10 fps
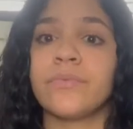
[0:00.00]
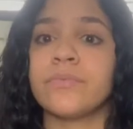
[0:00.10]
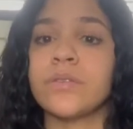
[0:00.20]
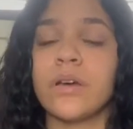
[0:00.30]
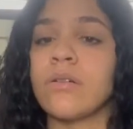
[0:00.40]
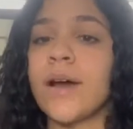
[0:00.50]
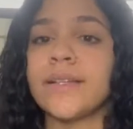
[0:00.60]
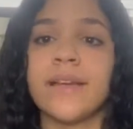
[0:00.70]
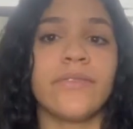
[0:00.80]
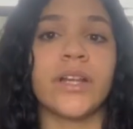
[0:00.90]
So I
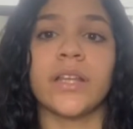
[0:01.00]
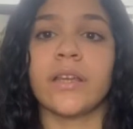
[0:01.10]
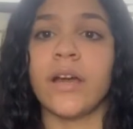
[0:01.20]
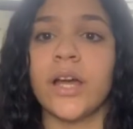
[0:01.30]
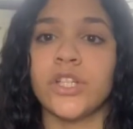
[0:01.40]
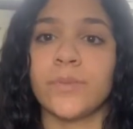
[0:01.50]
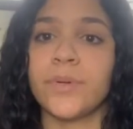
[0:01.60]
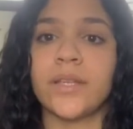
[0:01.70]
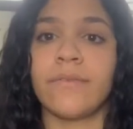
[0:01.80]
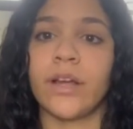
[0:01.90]
definitely
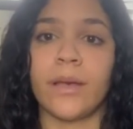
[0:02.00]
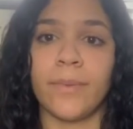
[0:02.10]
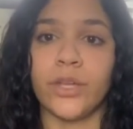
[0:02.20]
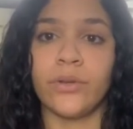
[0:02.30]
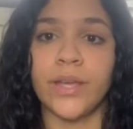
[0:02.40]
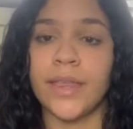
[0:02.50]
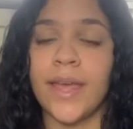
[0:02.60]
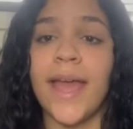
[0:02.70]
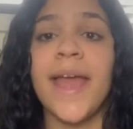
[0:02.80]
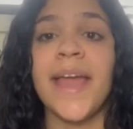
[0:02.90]
100% recommend you get
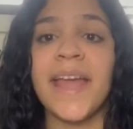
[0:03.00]
that.